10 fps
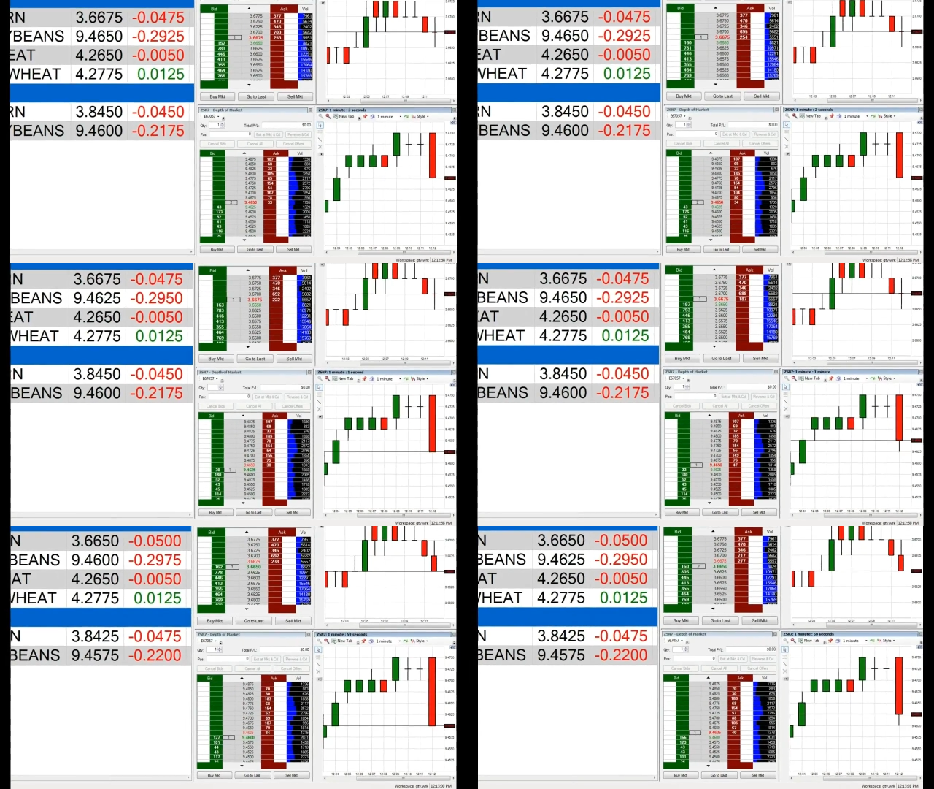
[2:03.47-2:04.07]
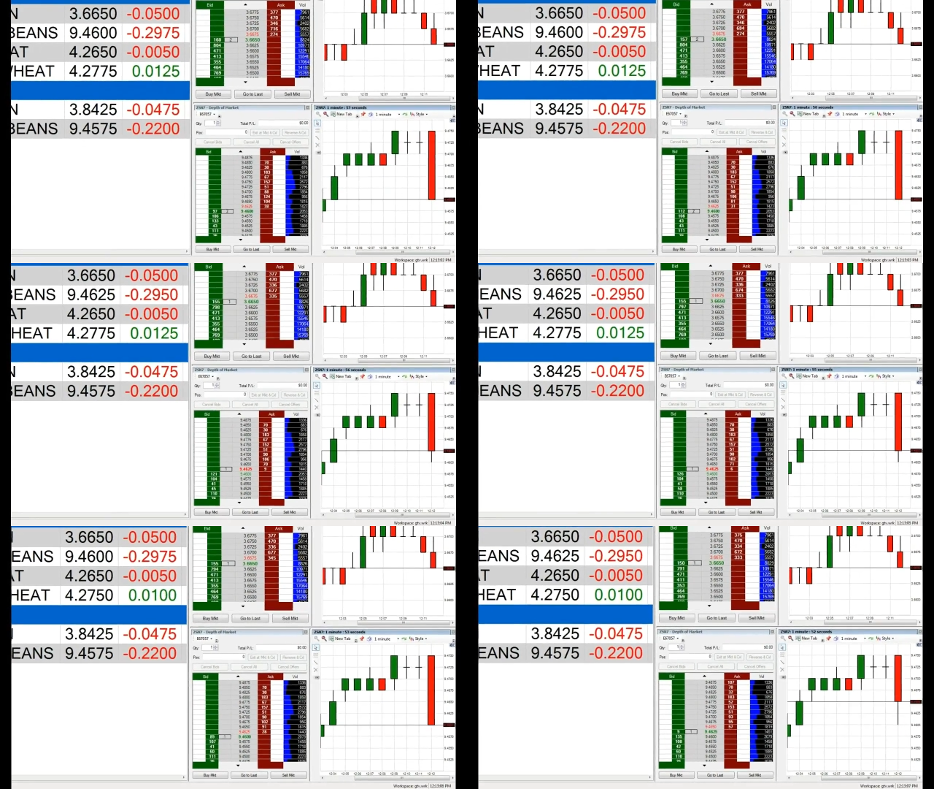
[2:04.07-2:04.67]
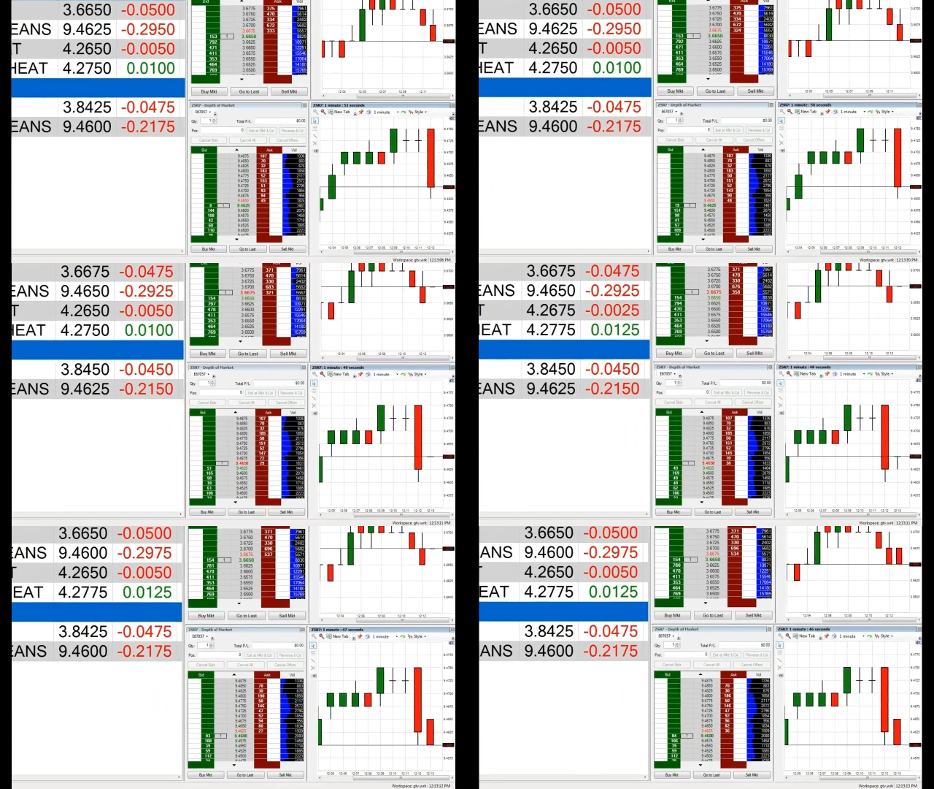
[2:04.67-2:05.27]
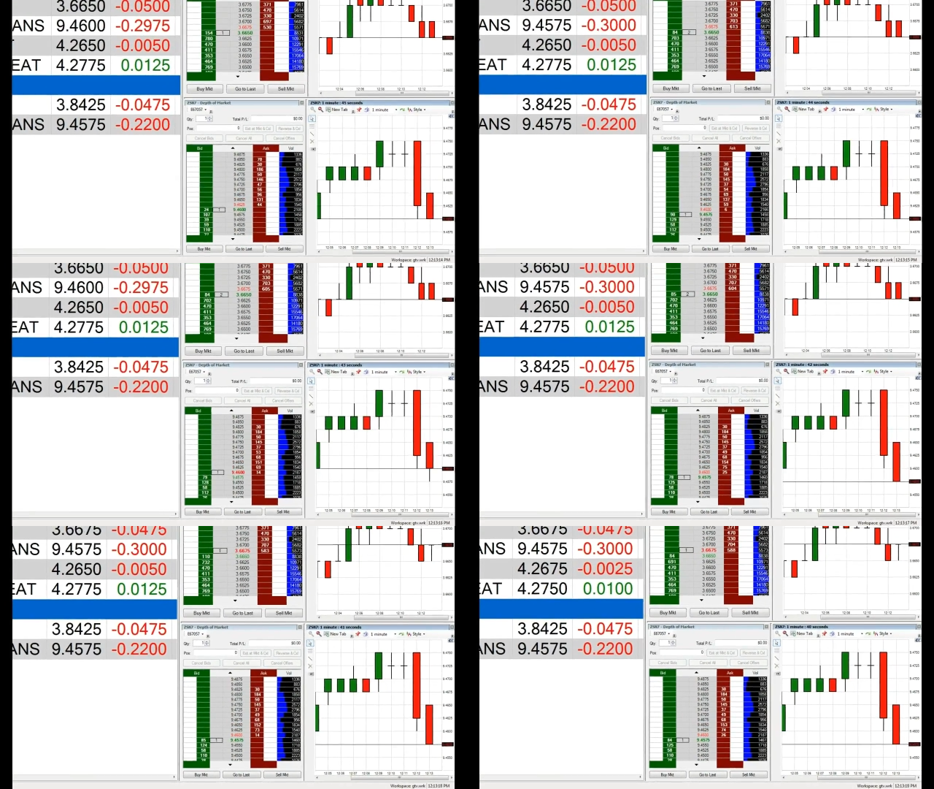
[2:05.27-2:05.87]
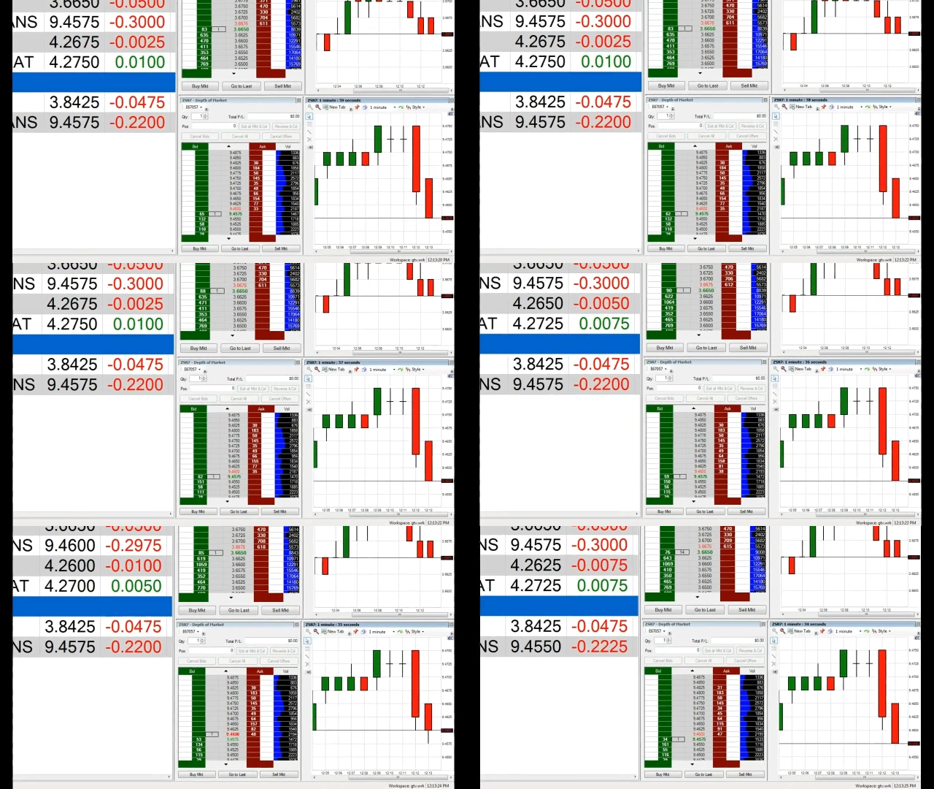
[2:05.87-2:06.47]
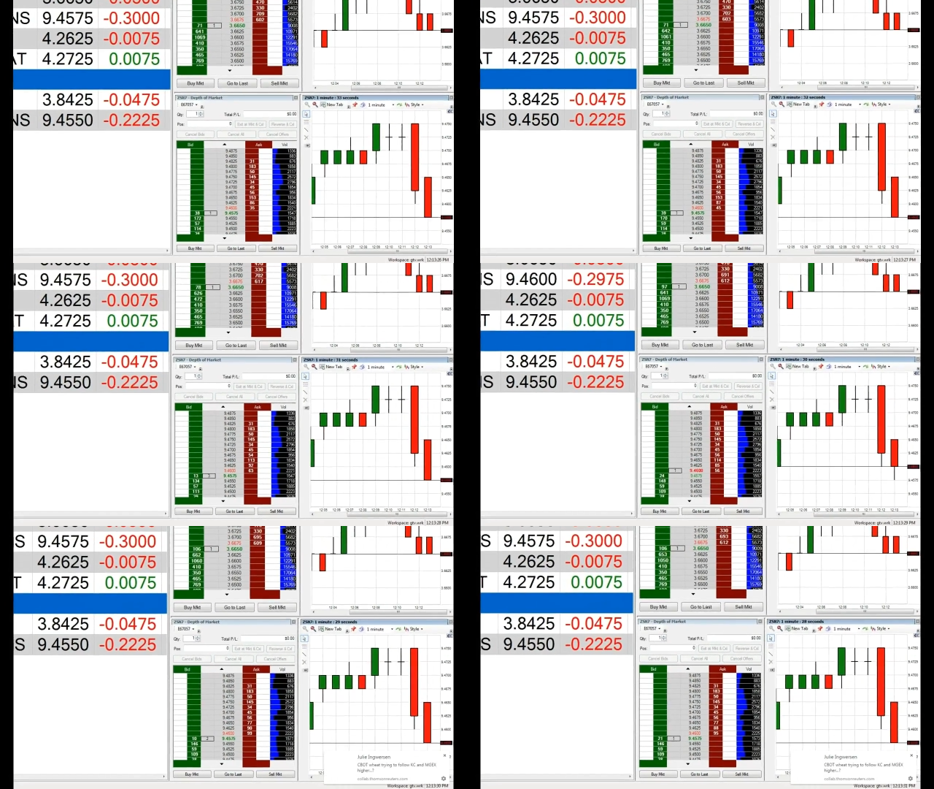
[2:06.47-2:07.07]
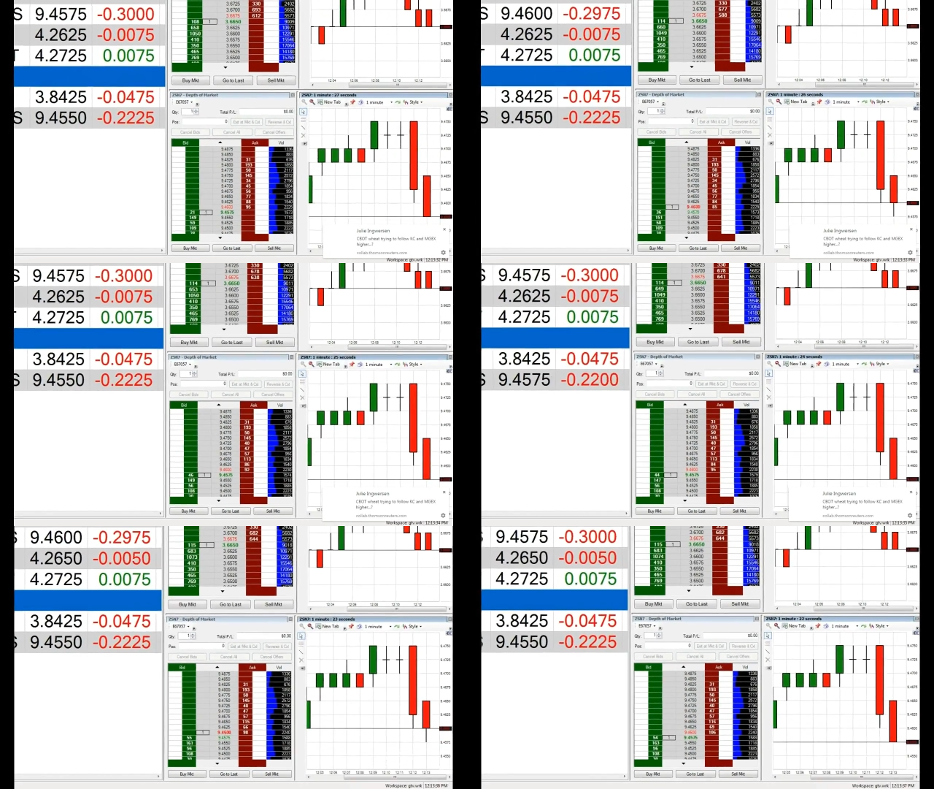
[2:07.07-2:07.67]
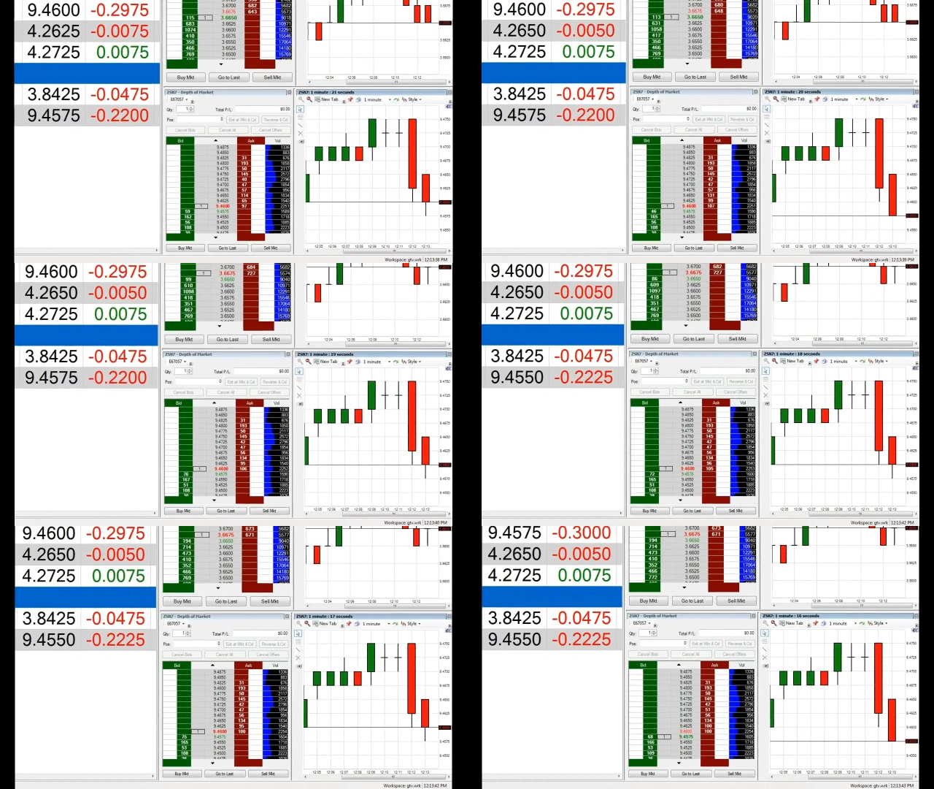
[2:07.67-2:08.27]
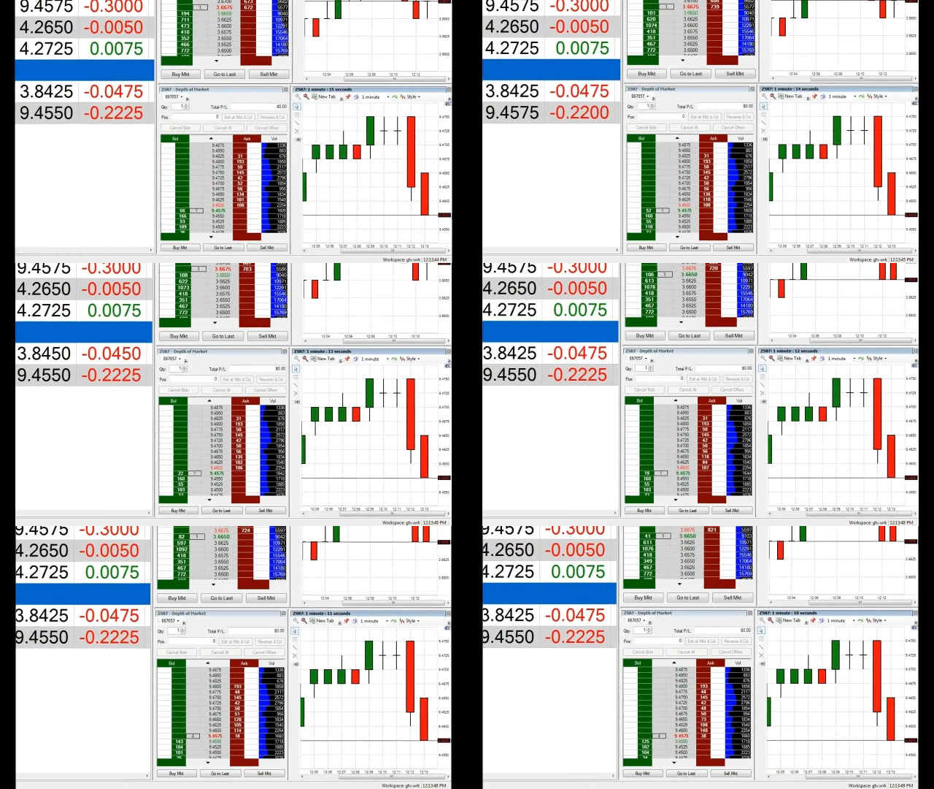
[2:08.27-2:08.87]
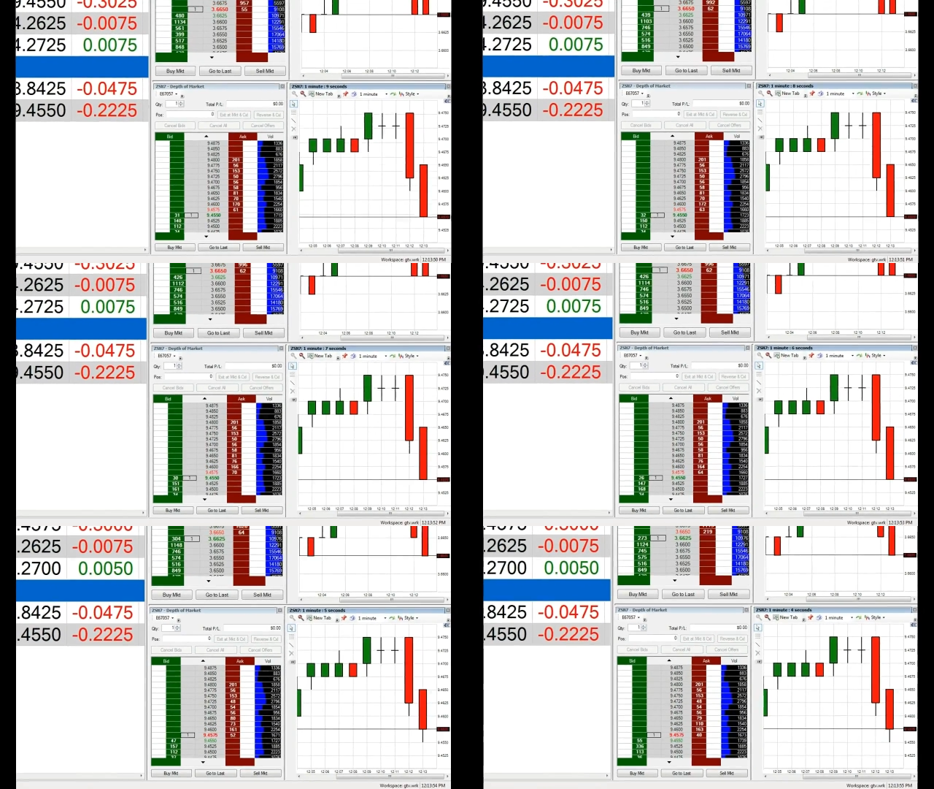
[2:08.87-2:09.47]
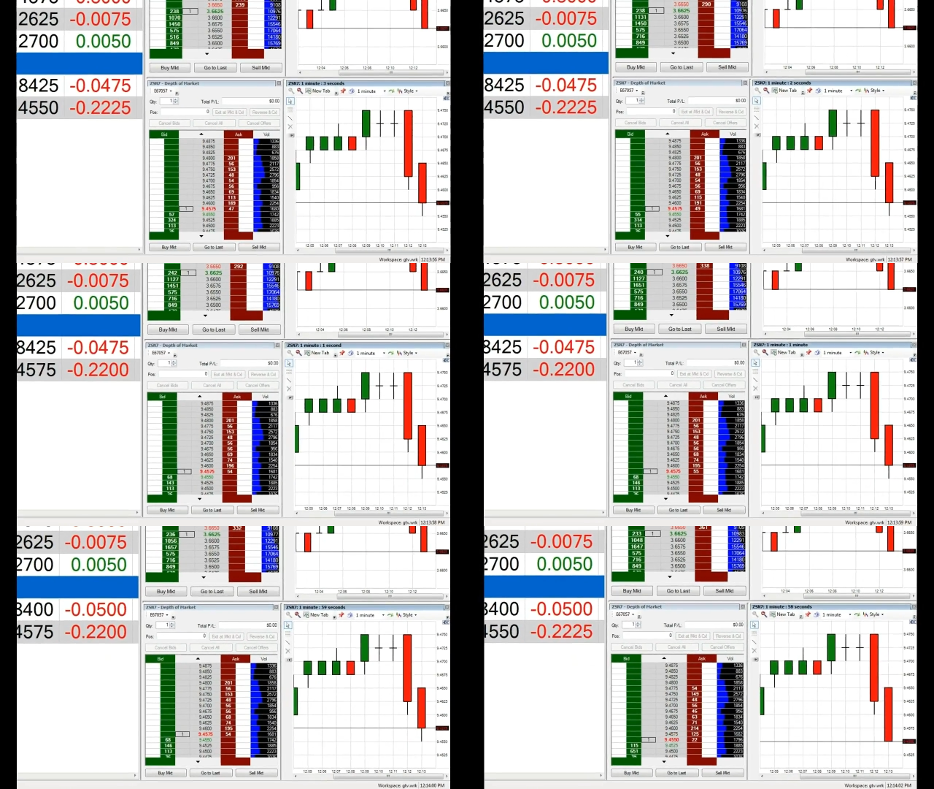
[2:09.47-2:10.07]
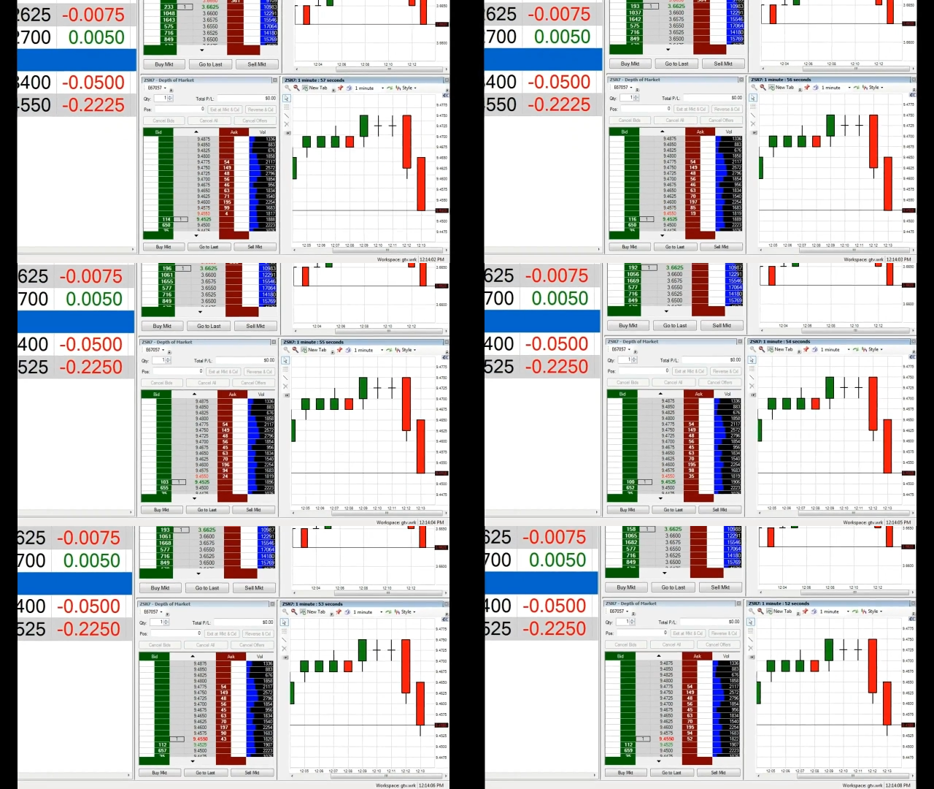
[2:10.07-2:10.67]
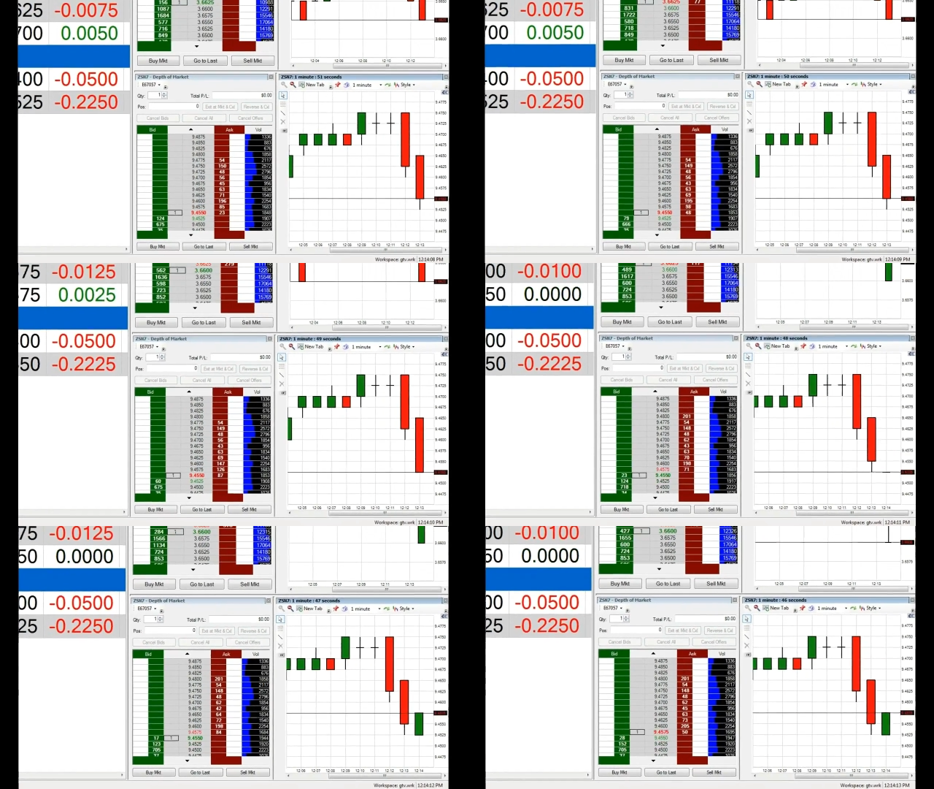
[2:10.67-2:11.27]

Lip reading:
No face is visible, so there are no lips to read.